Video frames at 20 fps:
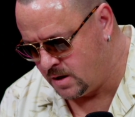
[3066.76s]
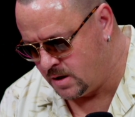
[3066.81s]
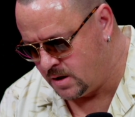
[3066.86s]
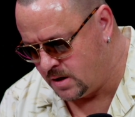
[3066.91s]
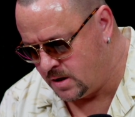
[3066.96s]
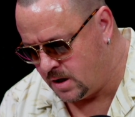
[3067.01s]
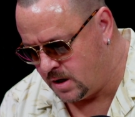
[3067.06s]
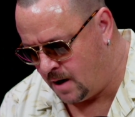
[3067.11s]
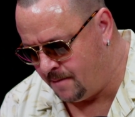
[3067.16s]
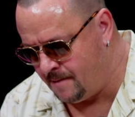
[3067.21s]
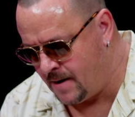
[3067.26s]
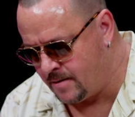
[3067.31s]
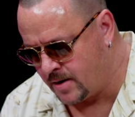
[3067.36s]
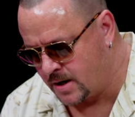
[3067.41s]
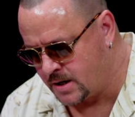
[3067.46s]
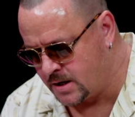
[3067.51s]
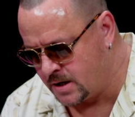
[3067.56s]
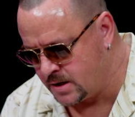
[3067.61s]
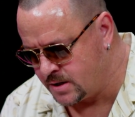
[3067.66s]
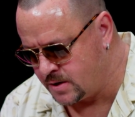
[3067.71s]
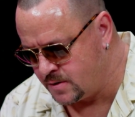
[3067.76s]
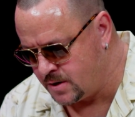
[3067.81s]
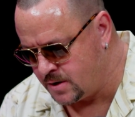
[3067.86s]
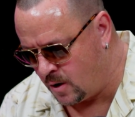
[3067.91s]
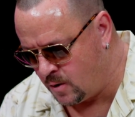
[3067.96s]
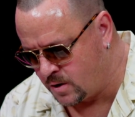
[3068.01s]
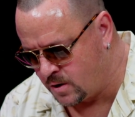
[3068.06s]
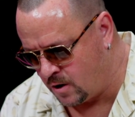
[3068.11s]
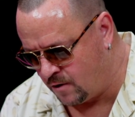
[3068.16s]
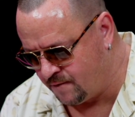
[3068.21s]
America, you know
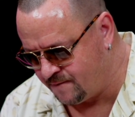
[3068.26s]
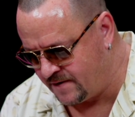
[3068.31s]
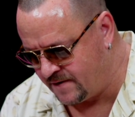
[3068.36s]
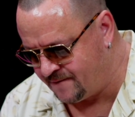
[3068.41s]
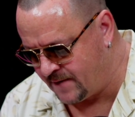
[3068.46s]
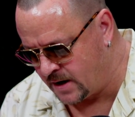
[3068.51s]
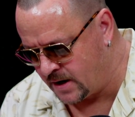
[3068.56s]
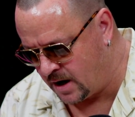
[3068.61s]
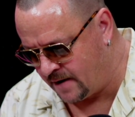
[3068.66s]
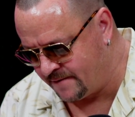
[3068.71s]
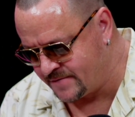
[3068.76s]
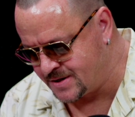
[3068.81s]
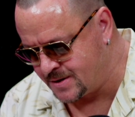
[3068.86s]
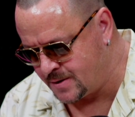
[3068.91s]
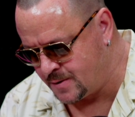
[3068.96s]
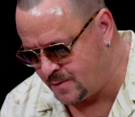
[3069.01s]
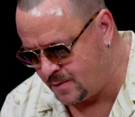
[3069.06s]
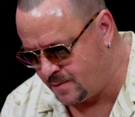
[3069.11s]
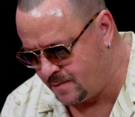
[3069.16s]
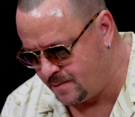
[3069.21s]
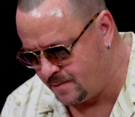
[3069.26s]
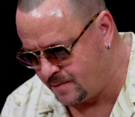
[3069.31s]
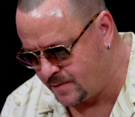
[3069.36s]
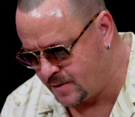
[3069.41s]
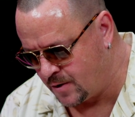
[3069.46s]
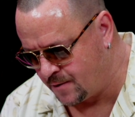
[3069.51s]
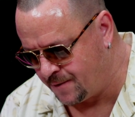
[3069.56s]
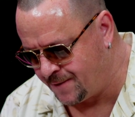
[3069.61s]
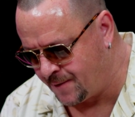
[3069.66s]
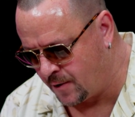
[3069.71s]
Covife loves you,
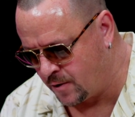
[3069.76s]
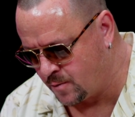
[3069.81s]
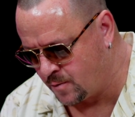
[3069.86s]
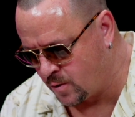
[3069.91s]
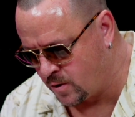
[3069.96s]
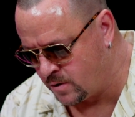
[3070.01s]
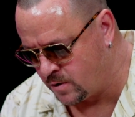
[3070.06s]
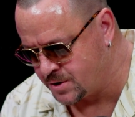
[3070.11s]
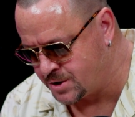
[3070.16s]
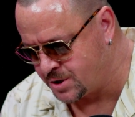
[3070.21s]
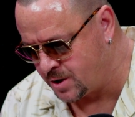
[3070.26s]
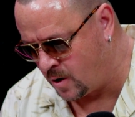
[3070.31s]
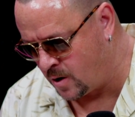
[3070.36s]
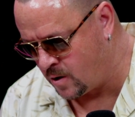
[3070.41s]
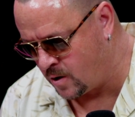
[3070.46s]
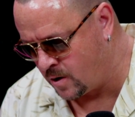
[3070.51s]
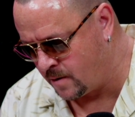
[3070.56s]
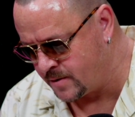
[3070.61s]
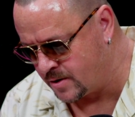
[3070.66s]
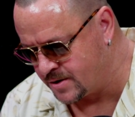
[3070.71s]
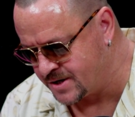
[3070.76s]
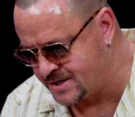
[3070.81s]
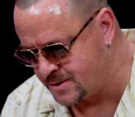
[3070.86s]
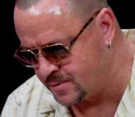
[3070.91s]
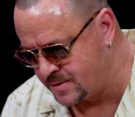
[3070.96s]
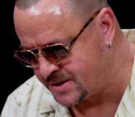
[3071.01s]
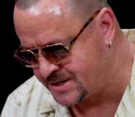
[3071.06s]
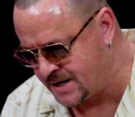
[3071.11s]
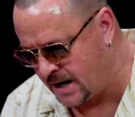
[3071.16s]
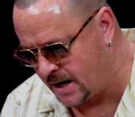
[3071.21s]
your third world charm, your
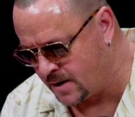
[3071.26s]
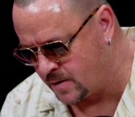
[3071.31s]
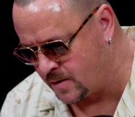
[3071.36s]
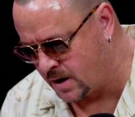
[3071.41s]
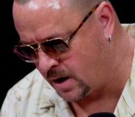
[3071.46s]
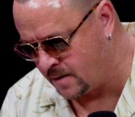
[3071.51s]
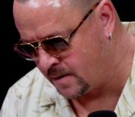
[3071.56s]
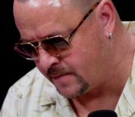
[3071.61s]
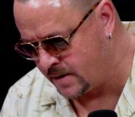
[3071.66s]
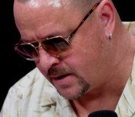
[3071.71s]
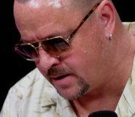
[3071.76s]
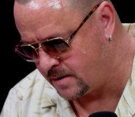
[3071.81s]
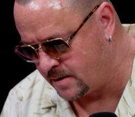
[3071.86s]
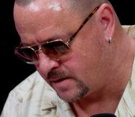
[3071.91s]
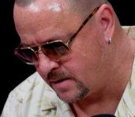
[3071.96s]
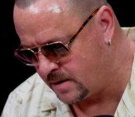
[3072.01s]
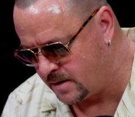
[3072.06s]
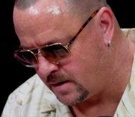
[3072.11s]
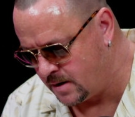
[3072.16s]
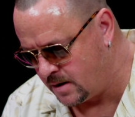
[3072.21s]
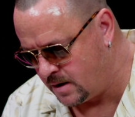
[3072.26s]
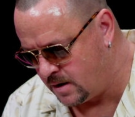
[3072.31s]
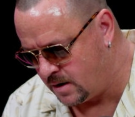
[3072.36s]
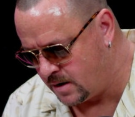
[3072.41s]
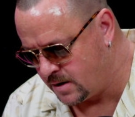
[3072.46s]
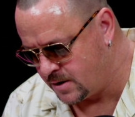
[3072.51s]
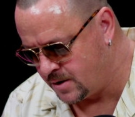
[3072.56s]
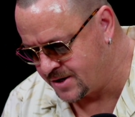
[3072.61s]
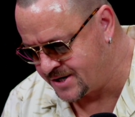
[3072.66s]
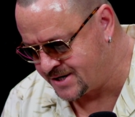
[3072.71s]
suicidal gunman,
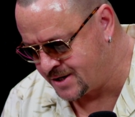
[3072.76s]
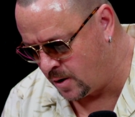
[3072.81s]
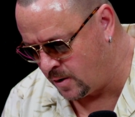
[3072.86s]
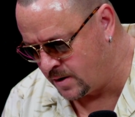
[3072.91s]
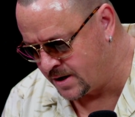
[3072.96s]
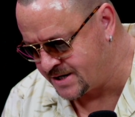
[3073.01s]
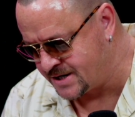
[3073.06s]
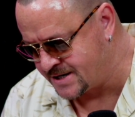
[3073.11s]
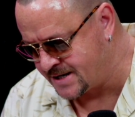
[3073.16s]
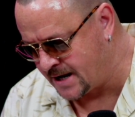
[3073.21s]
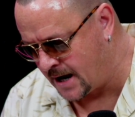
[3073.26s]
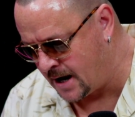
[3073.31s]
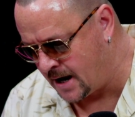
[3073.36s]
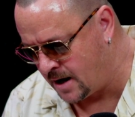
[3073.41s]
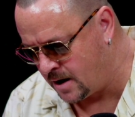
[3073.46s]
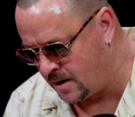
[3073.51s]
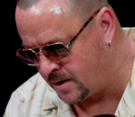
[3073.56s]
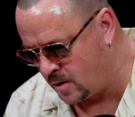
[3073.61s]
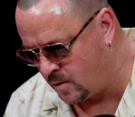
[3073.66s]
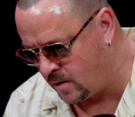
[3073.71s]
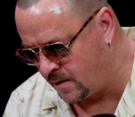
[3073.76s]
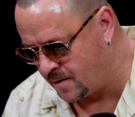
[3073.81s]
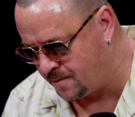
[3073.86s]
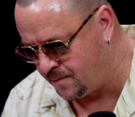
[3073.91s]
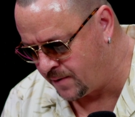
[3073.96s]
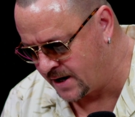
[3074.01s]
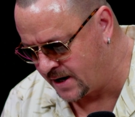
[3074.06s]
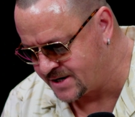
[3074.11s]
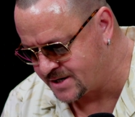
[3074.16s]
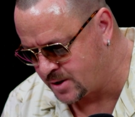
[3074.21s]
your soulless style, no other
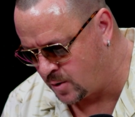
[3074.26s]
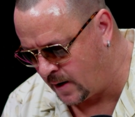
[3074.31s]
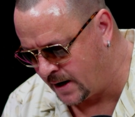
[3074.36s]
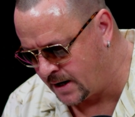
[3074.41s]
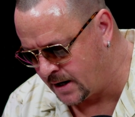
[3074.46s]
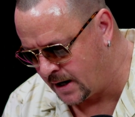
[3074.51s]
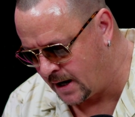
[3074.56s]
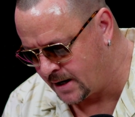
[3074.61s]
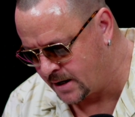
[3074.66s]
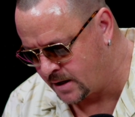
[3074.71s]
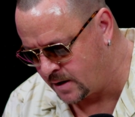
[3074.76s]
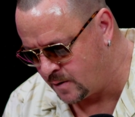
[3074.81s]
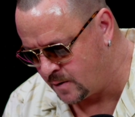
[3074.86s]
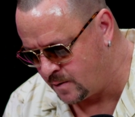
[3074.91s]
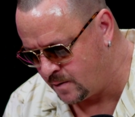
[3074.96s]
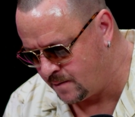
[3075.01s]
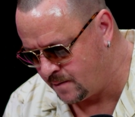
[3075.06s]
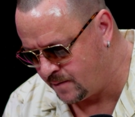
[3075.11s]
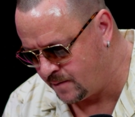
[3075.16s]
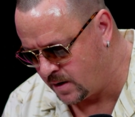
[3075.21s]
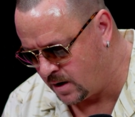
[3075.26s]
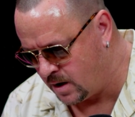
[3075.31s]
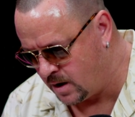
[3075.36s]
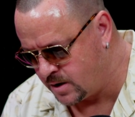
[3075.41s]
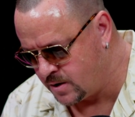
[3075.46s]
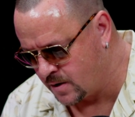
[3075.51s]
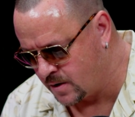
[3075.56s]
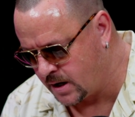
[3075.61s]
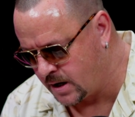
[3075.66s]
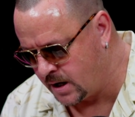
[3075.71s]
place quite like you.
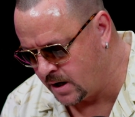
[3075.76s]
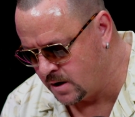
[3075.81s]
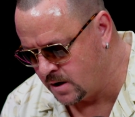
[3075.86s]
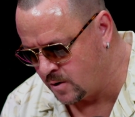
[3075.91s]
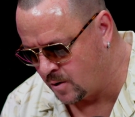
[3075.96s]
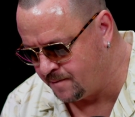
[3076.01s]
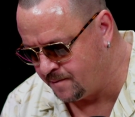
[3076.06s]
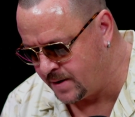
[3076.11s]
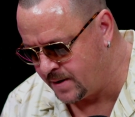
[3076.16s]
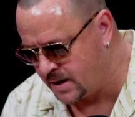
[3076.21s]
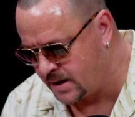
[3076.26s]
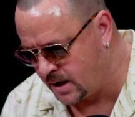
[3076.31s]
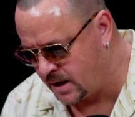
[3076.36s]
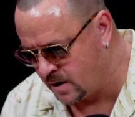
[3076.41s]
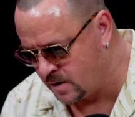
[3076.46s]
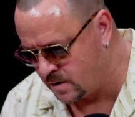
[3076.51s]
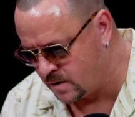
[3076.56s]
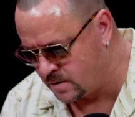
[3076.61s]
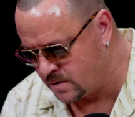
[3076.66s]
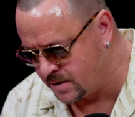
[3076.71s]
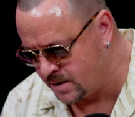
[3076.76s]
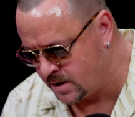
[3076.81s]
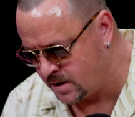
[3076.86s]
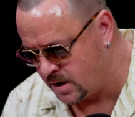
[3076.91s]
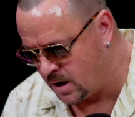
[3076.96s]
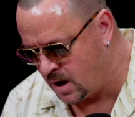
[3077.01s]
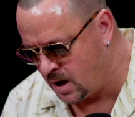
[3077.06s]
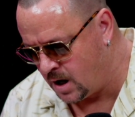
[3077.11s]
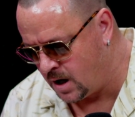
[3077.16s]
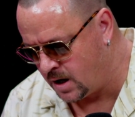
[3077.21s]
Your kill or be killed,
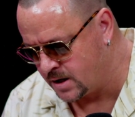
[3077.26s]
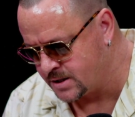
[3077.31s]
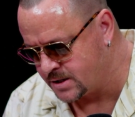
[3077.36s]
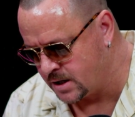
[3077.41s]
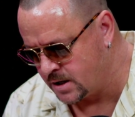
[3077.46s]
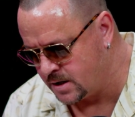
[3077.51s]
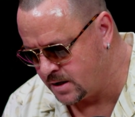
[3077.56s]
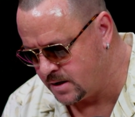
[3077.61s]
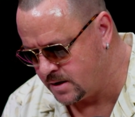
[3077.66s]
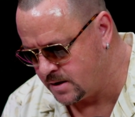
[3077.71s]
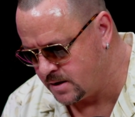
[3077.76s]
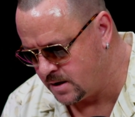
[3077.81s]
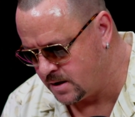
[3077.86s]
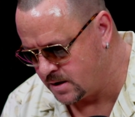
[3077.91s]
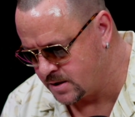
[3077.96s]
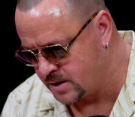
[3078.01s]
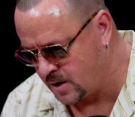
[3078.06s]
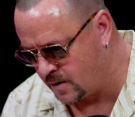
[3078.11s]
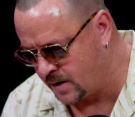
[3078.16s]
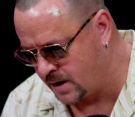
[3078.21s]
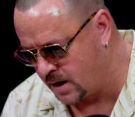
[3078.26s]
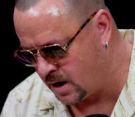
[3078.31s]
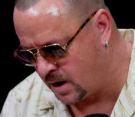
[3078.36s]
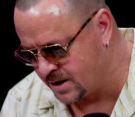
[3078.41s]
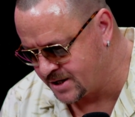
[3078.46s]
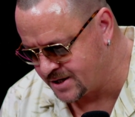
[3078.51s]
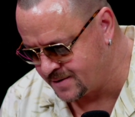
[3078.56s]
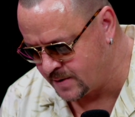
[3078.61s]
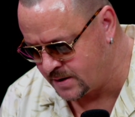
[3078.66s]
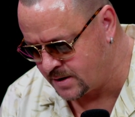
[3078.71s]
hunted, turning
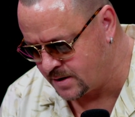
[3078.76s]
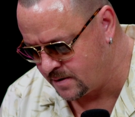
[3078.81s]
huntsman,